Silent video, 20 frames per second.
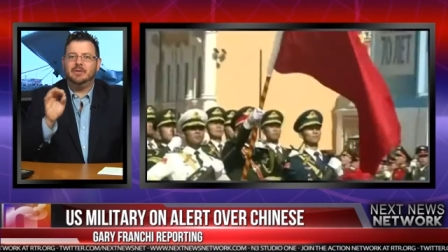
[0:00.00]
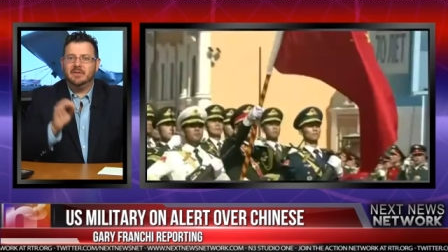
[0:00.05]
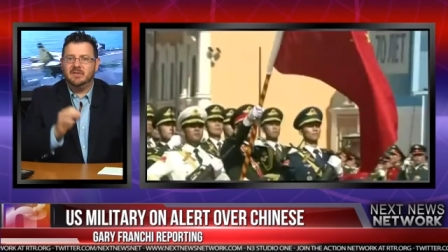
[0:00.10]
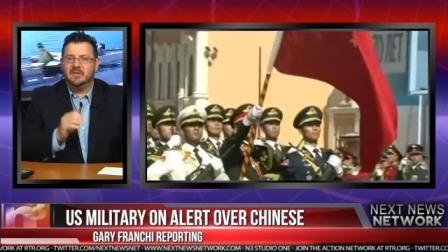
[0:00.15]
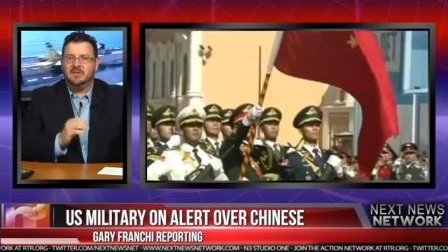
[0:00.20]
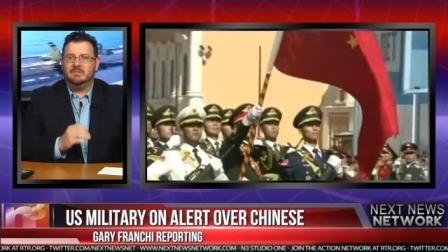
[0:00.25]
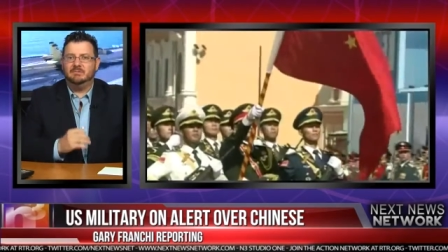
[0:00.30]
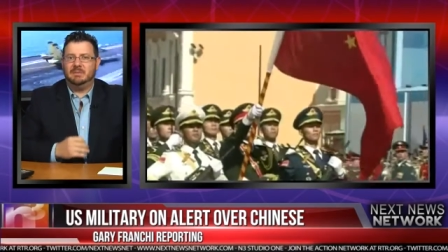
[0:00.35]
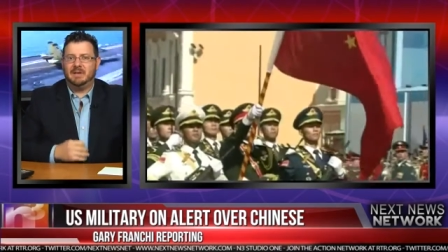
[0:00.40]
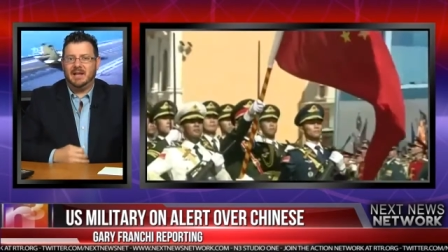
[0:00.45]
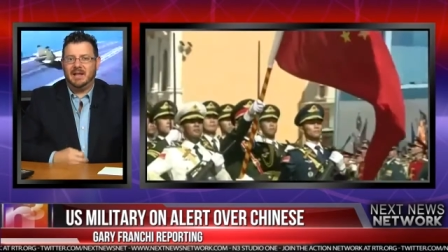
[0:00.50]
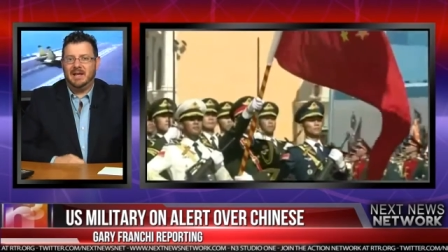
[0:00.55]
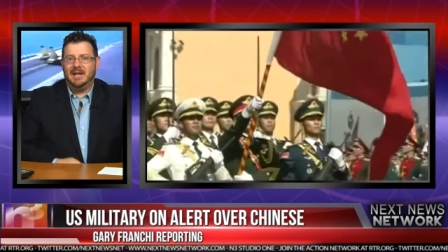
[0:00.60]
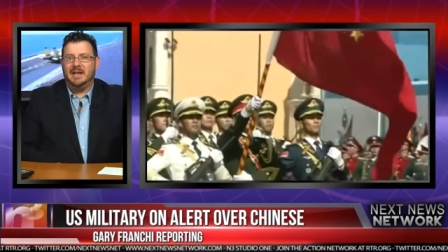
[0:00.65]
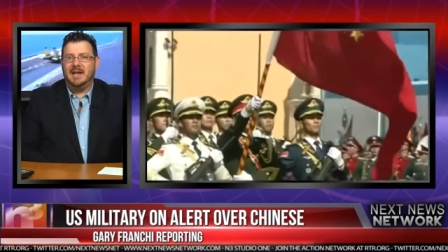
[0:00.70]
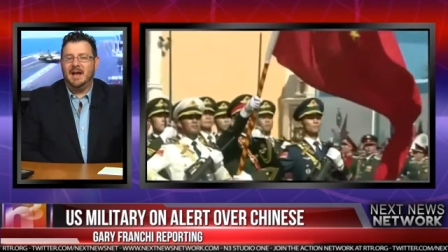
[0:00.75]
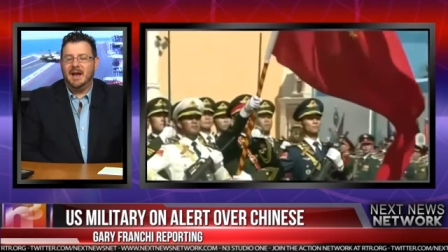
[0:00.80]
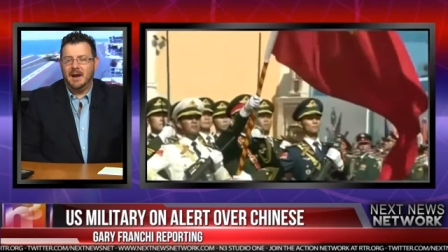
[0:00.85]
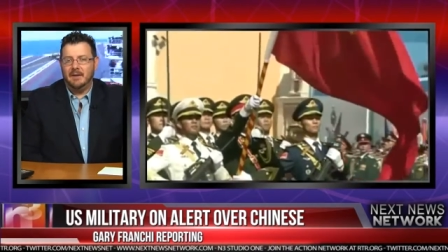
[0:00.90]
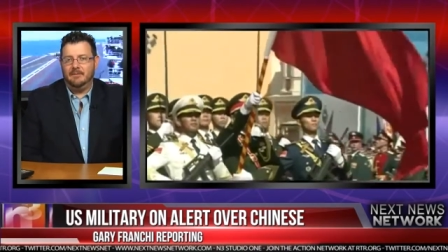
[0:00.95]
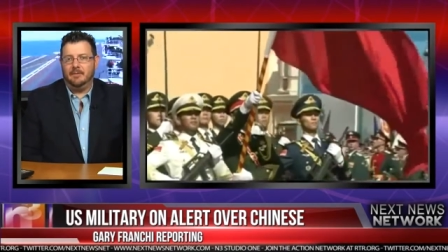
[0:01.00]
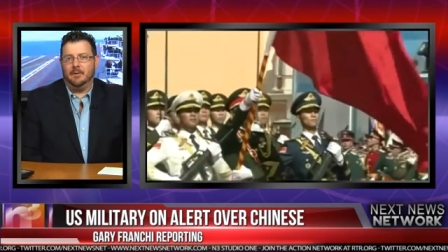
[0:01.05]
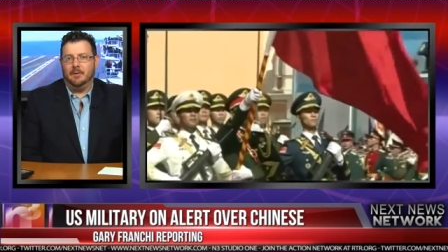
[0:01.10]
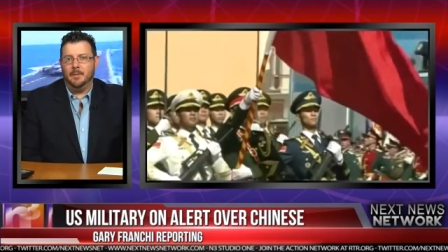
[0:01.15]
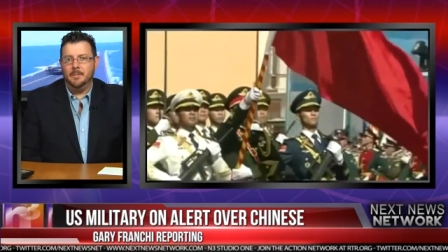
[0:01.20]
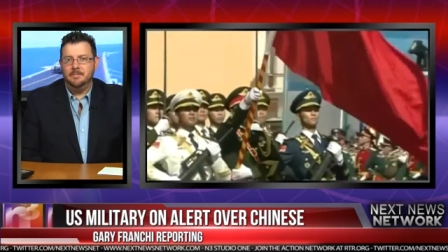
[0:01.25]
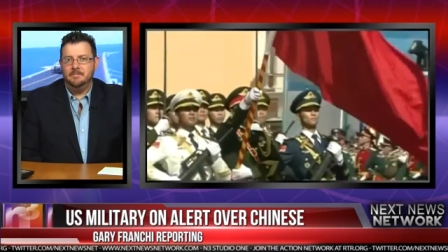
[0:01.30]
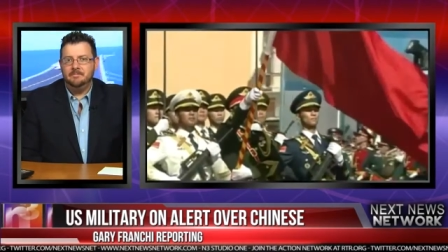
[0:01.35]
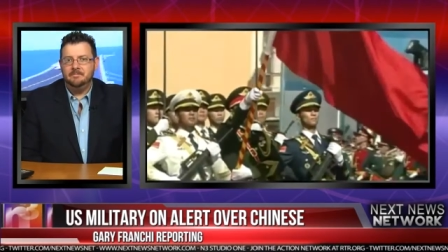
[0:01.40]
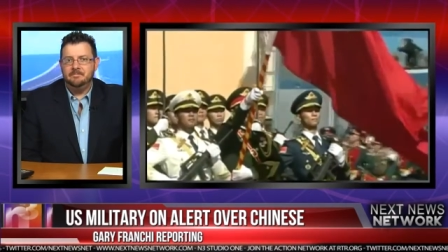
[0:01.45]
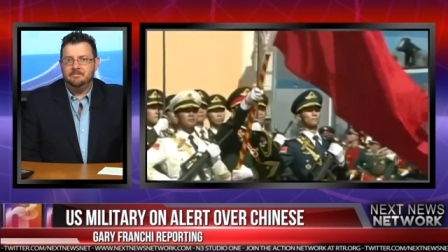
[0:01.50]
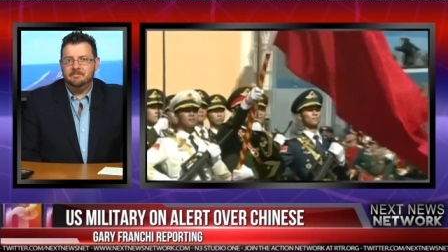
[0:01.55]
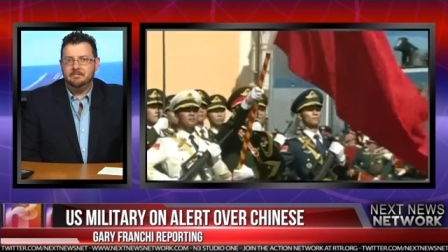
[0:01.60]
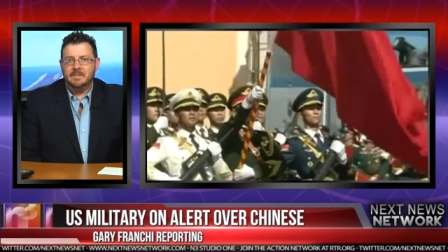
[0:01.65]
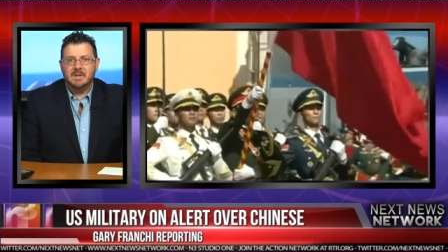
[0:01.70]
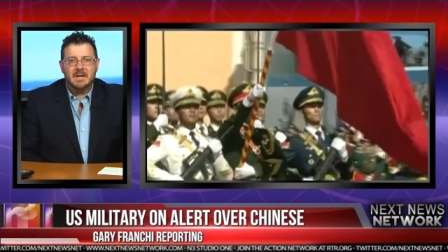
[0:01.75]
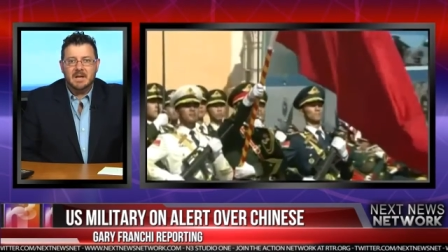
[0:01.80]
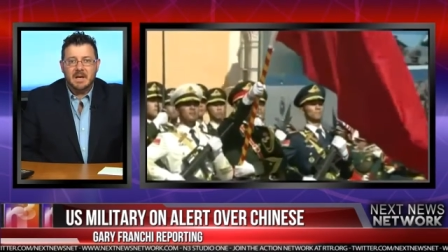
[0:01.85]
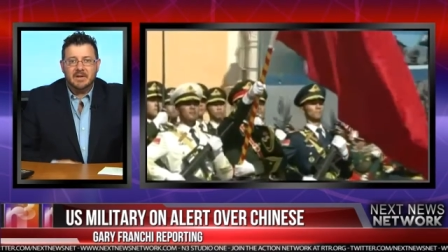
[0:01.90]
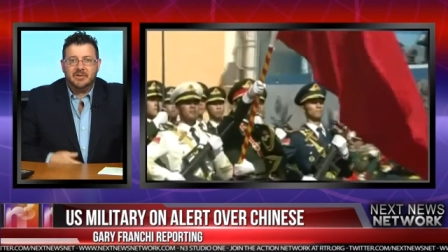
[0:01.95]
display ever.
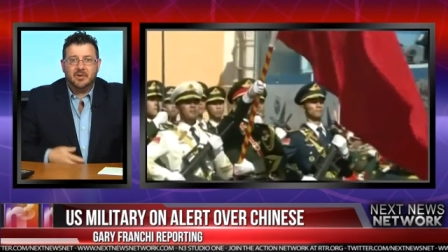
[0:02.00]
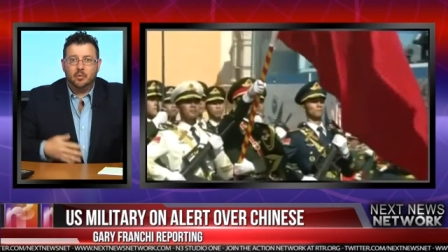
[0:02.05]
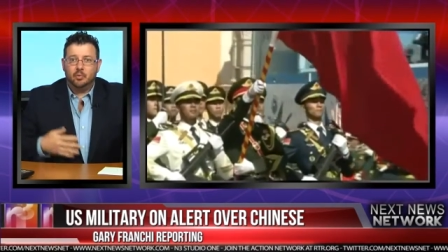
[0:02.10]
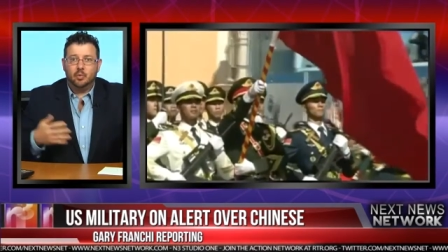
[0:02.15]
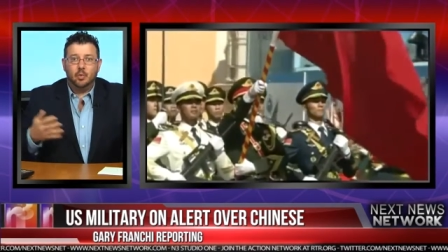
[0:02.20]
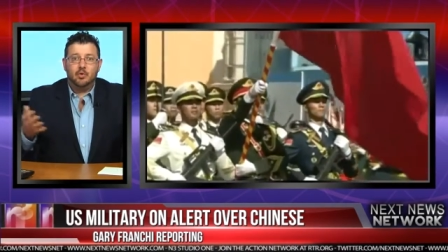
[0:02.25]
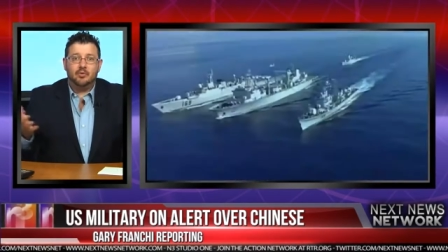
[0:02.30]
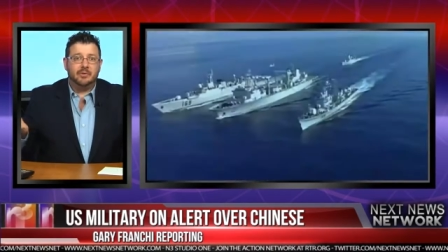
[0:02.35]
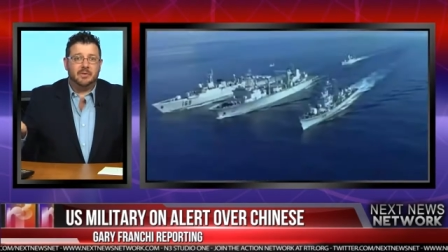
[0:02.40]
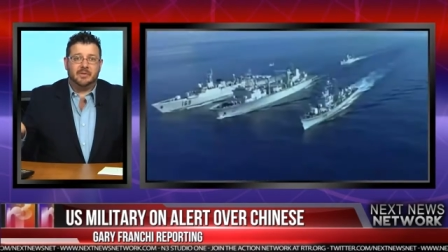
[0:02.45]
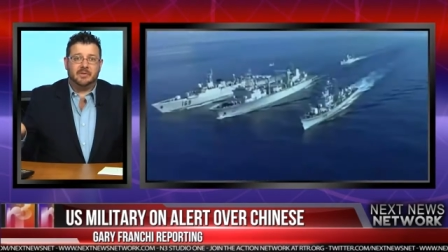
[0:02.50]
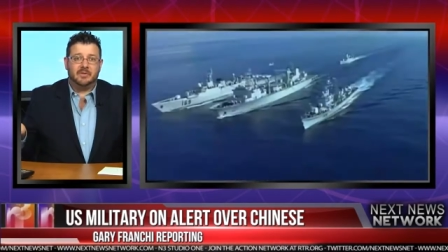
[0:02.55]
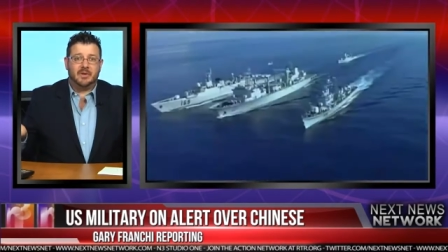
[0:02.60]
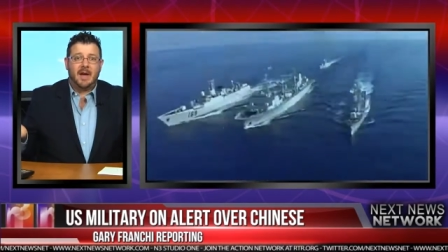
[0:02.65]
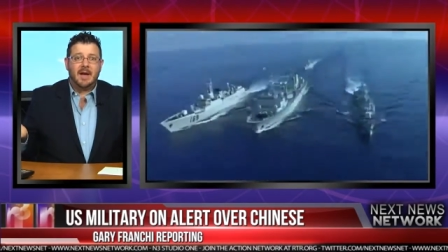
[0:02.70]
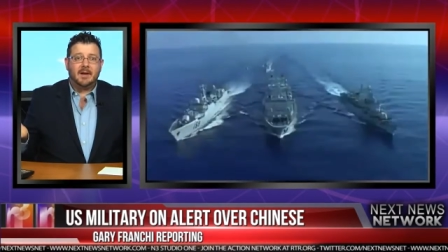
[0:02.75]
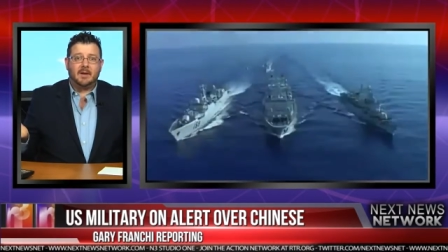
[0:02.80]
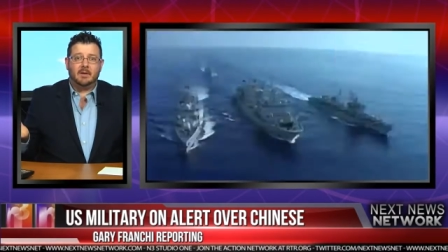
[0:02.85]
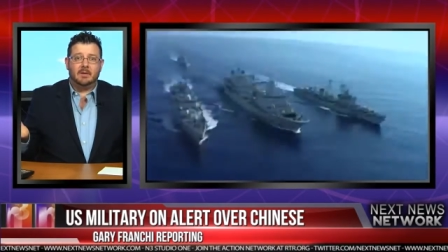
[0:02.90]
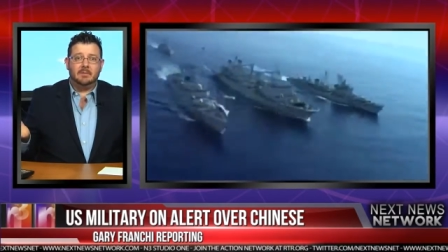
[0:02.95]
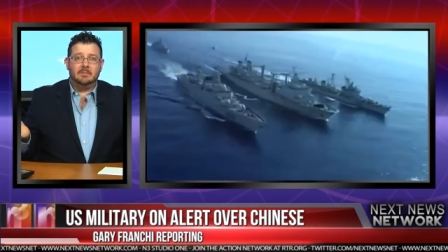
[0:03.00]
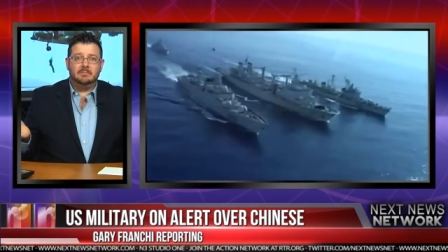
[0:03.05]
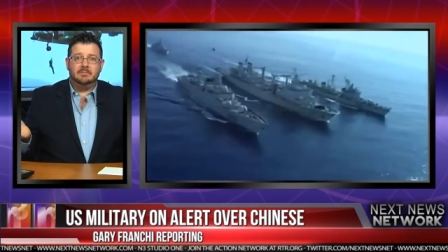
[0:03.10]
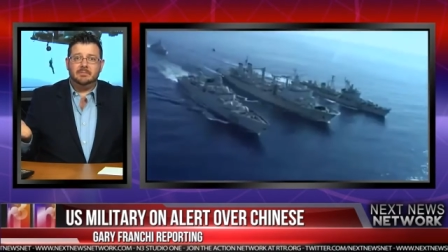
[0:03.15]
It's a ruthless cycle,